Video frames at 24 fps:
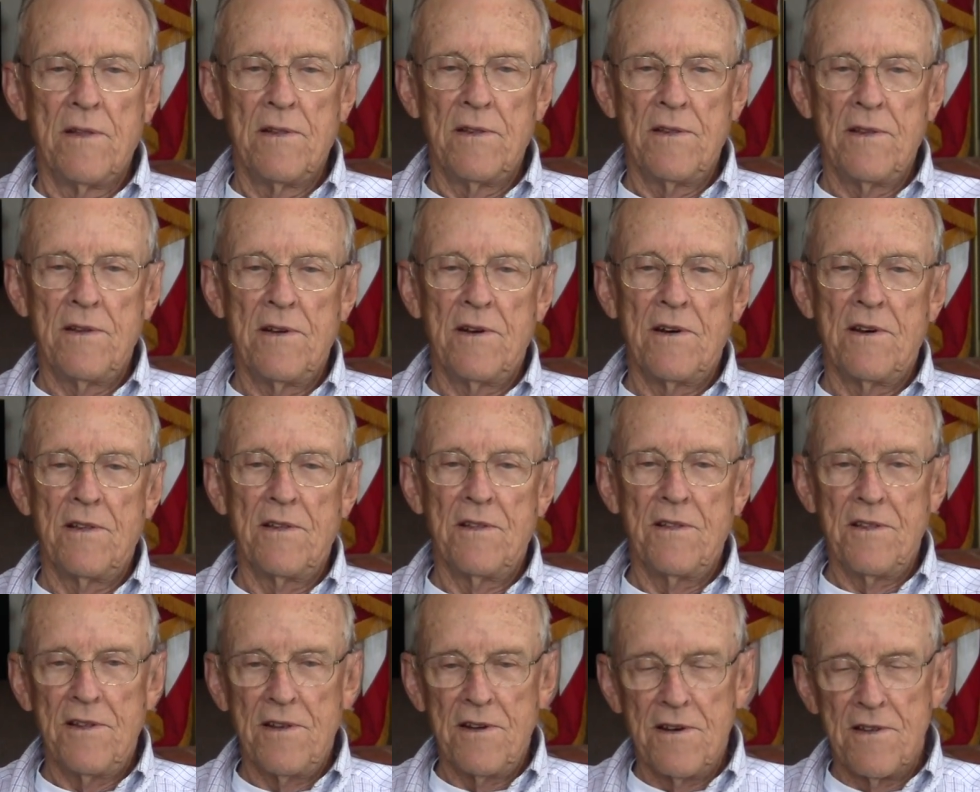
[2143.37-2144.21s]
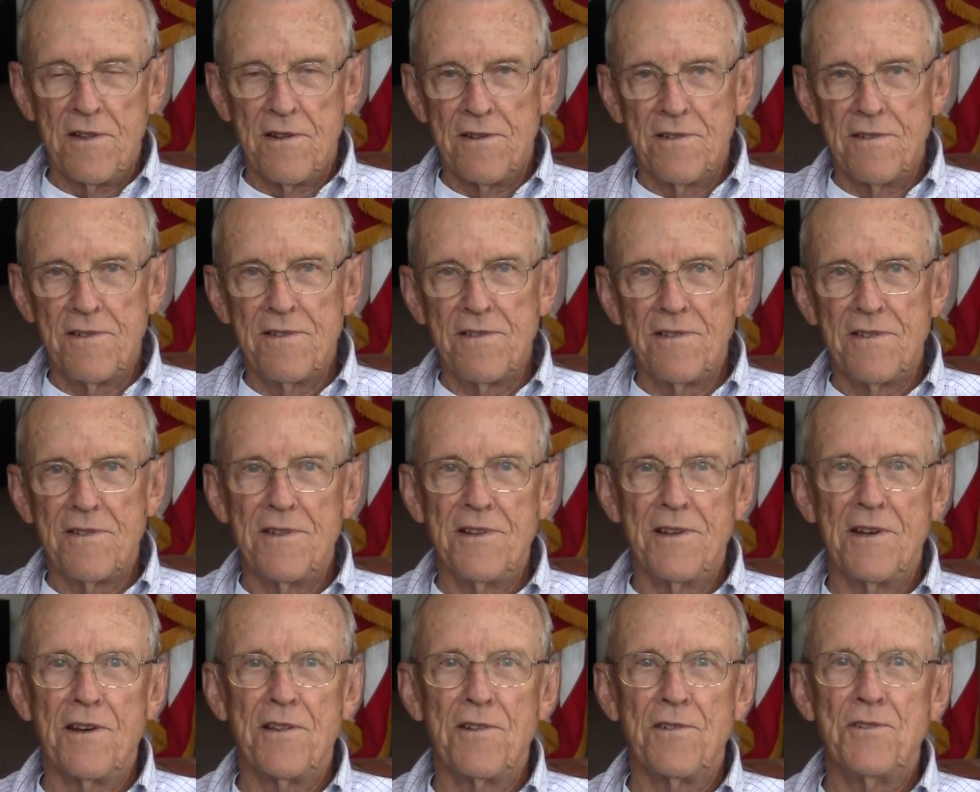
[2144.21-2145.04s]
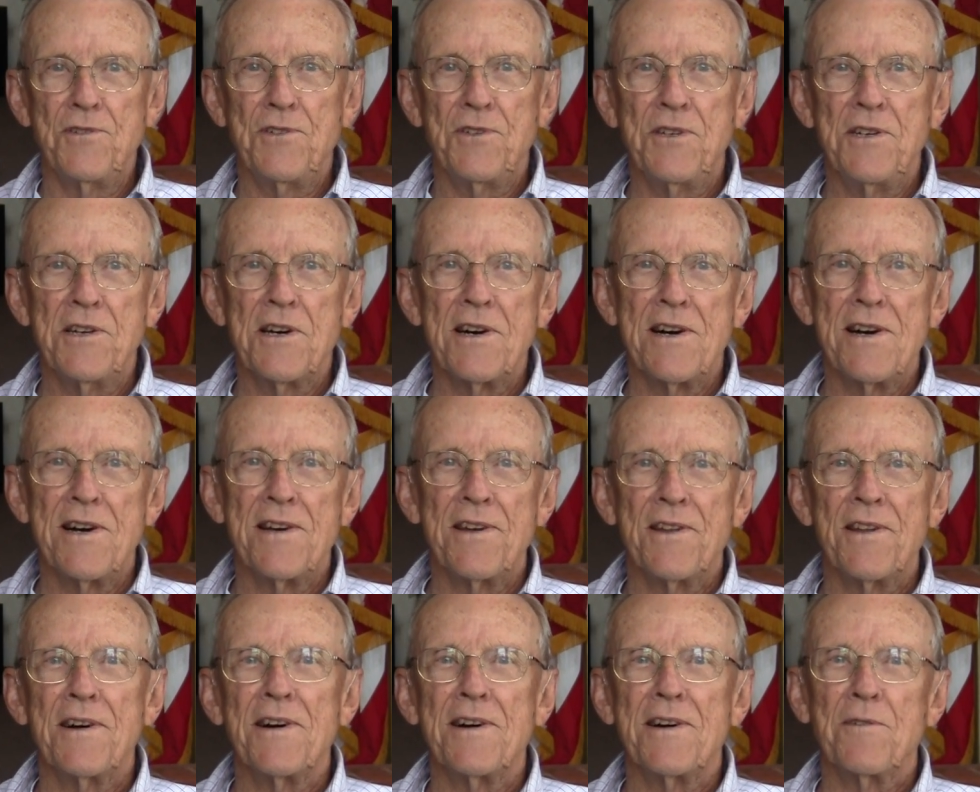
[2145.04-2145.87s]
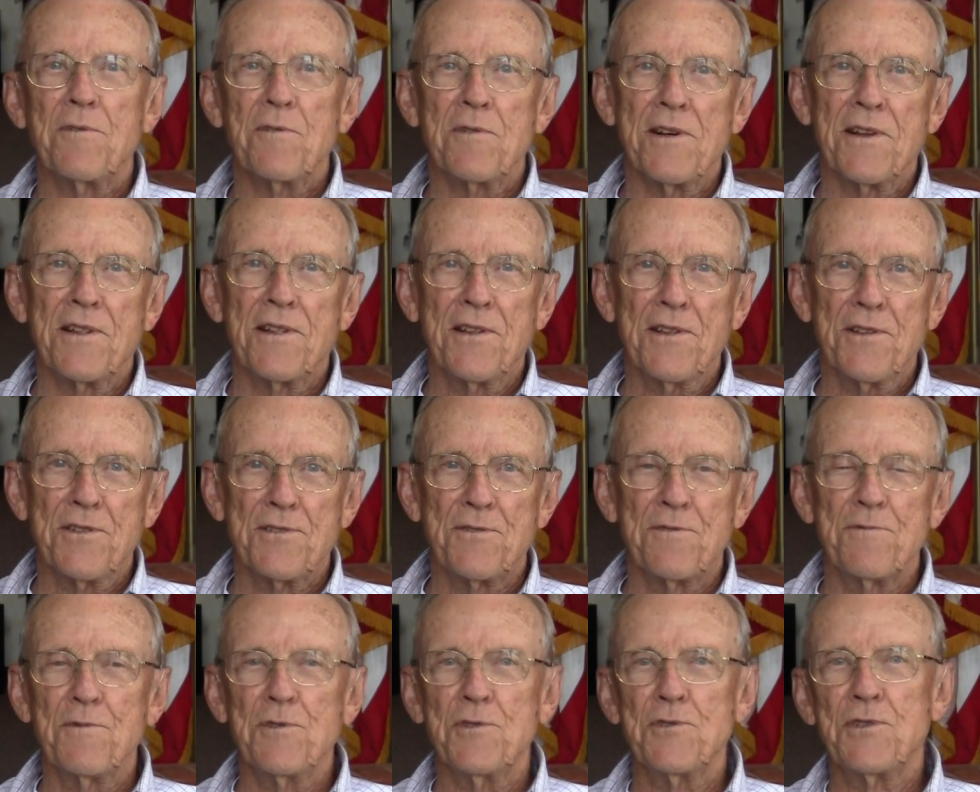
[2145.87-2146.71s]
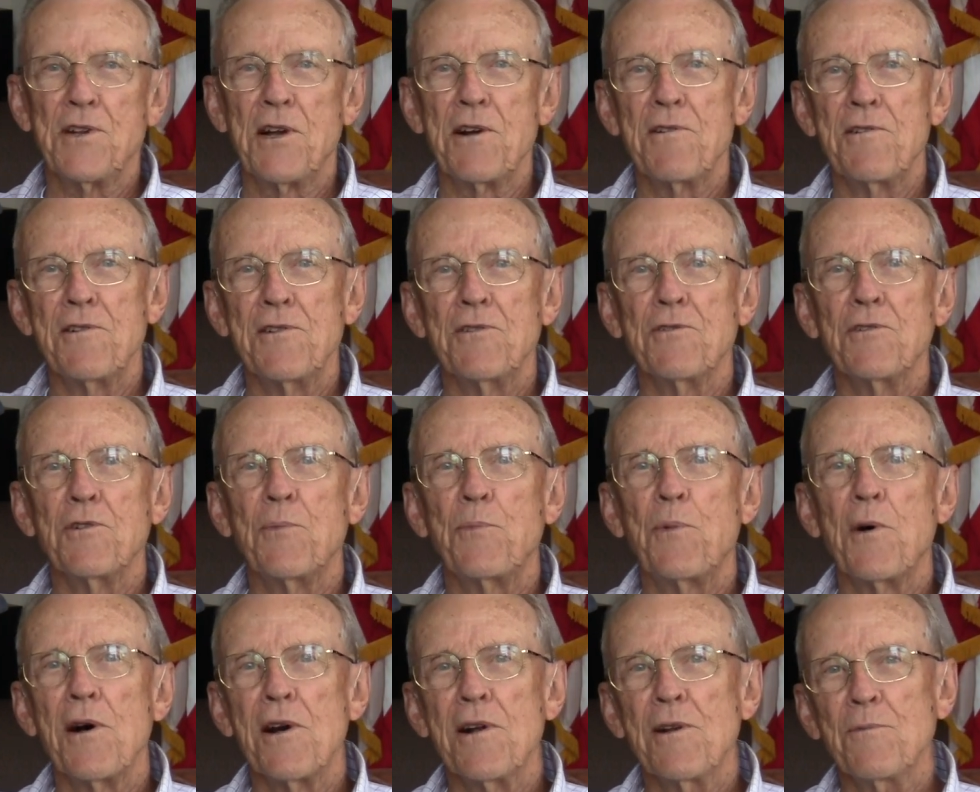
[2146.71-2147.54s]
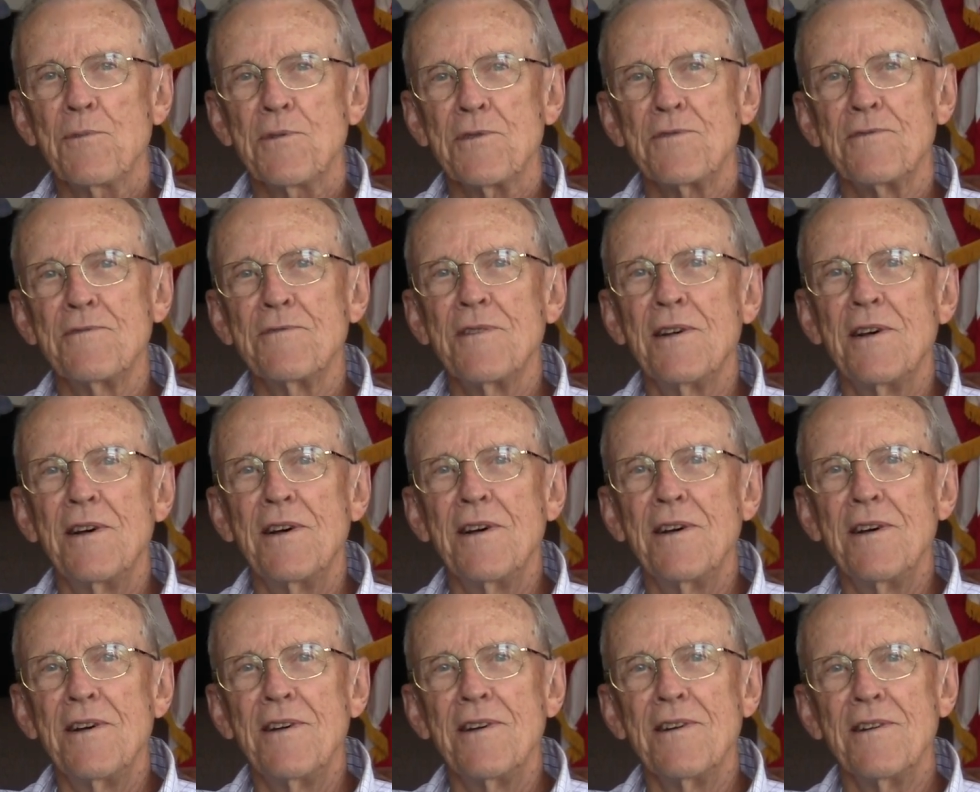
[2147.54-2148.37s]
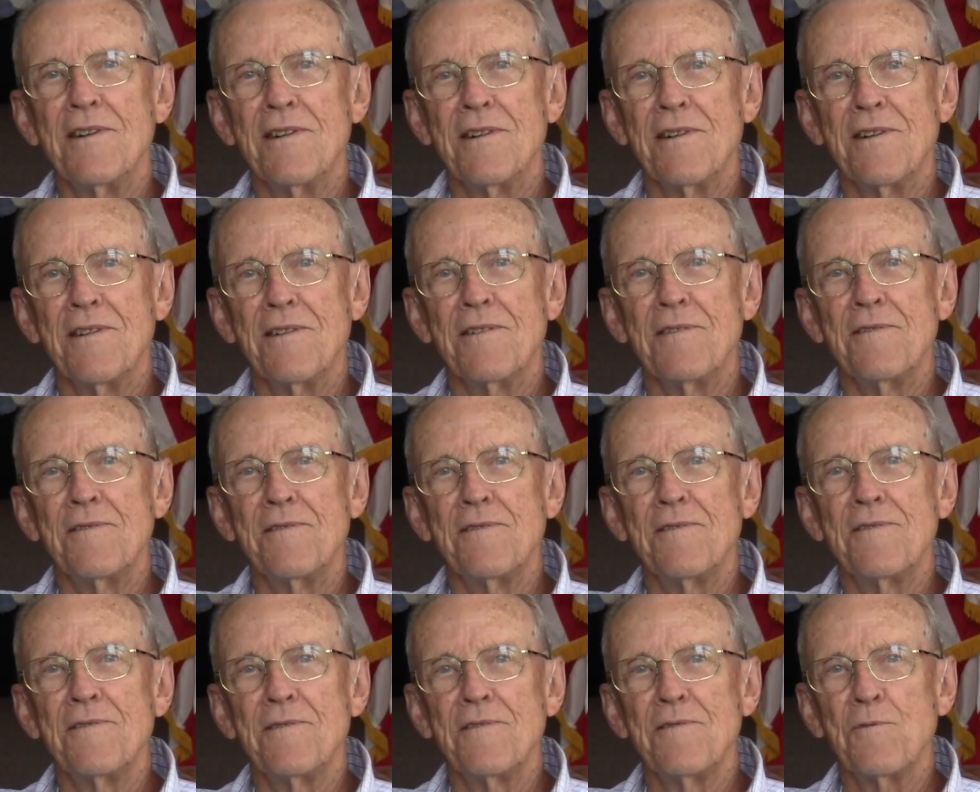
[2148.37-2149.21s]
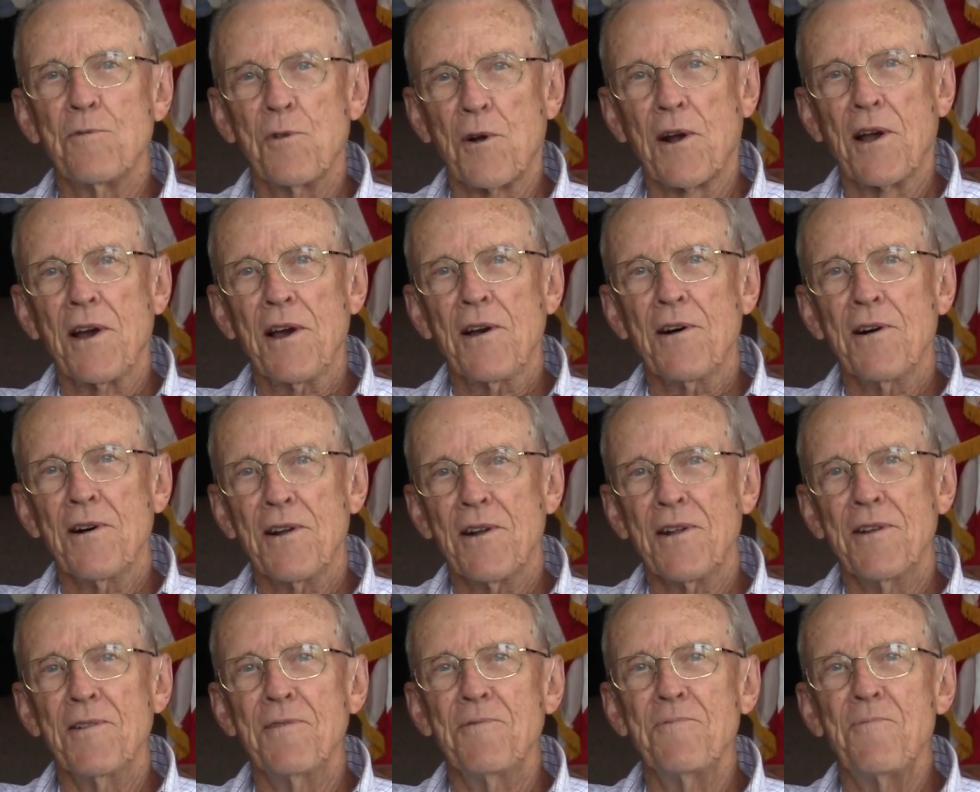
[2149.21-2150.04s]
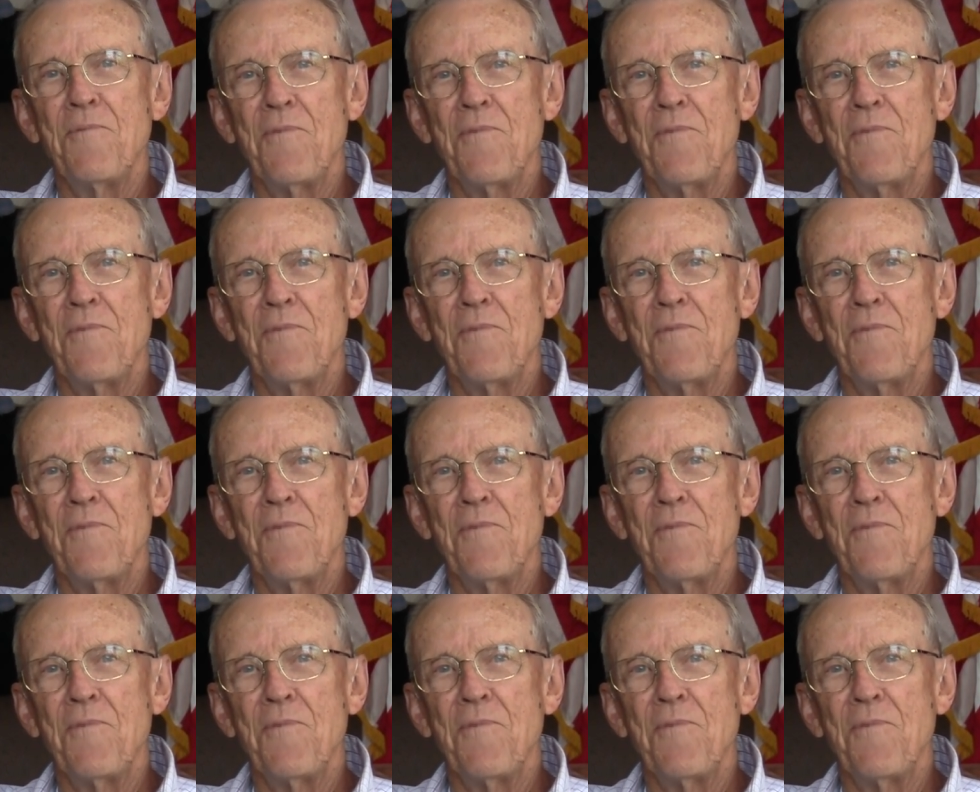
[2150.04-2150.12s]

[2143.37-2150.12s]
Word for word: what the, the other the other GI and I were at this Rosario apartment uh, working on it.